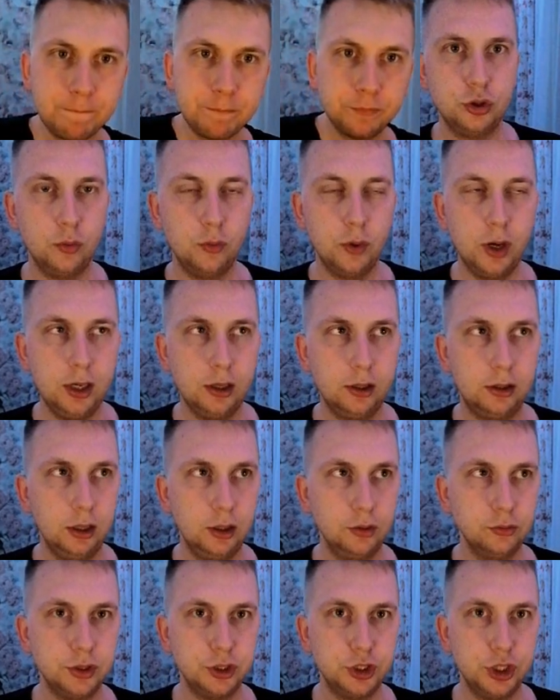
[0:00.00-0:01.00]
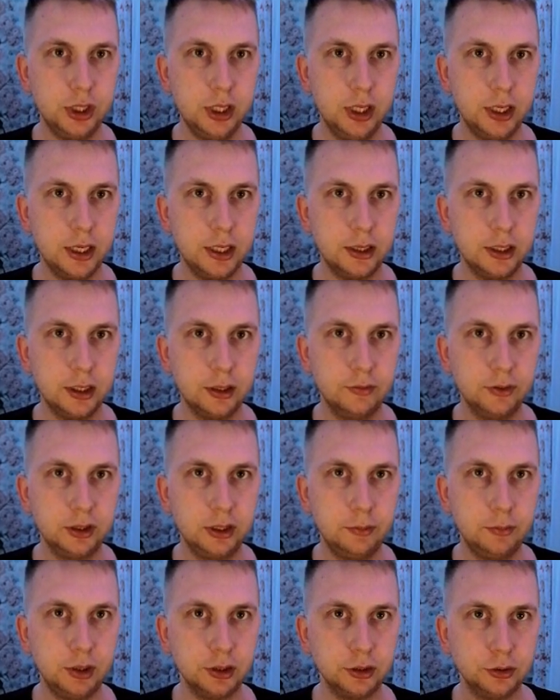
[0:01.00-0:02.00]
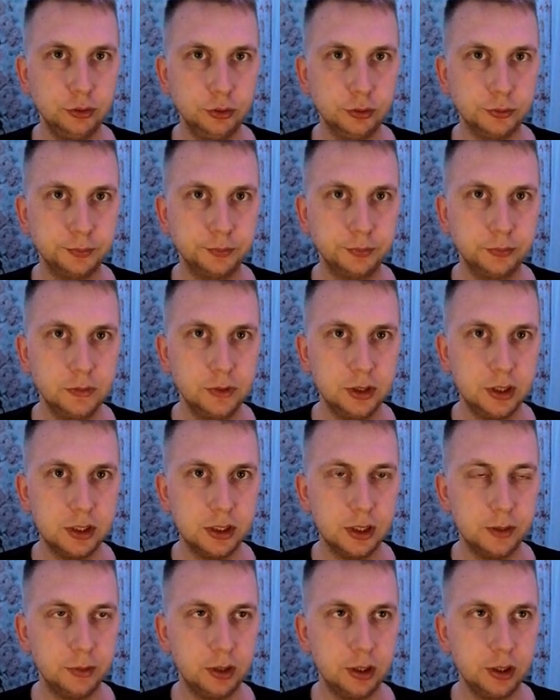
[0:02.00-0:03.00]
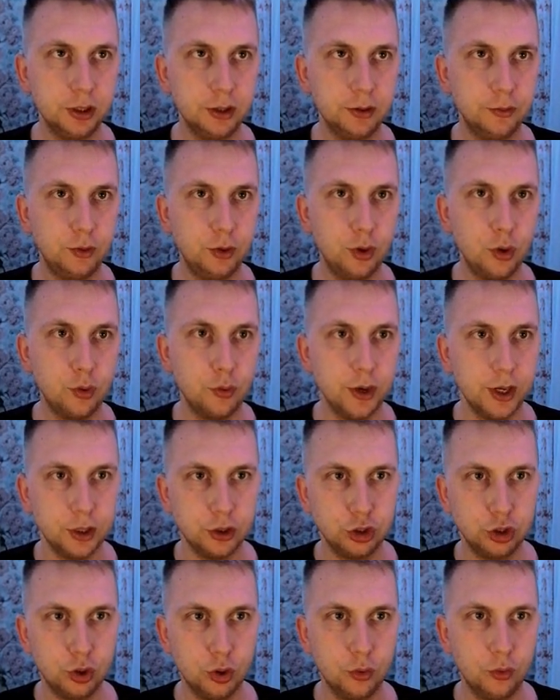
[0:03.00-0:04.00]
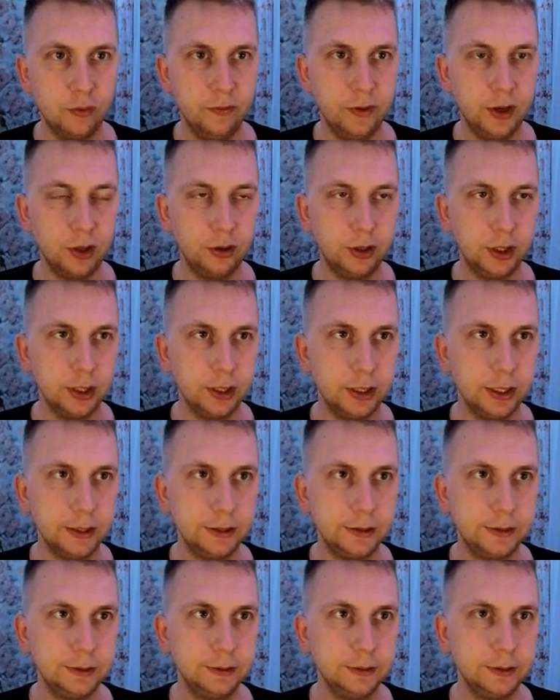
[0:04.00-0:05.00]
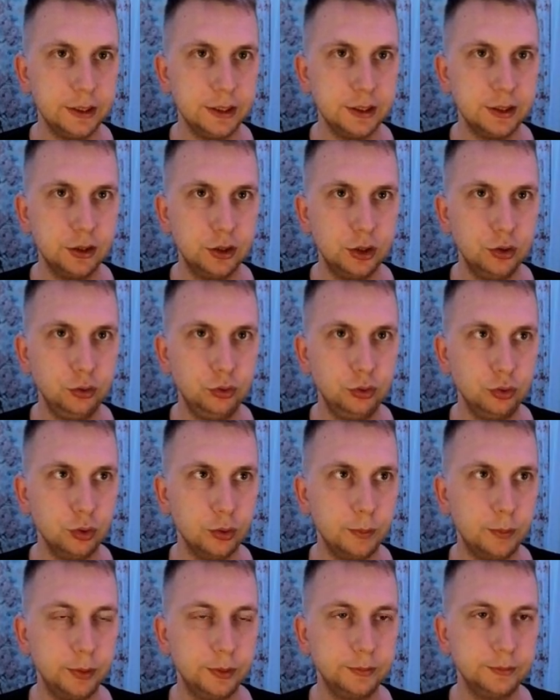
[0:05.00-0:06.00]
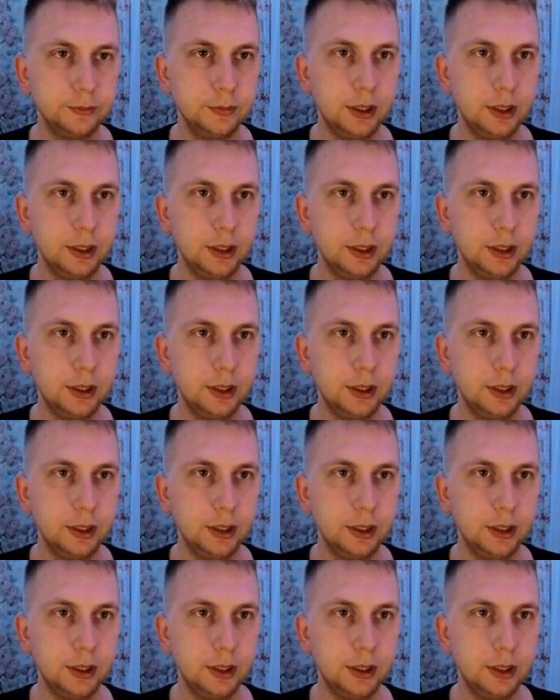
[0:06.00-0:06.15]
So while Claude is generating, what I'm gonna do is I'm gonna go and show where you can get this YouTube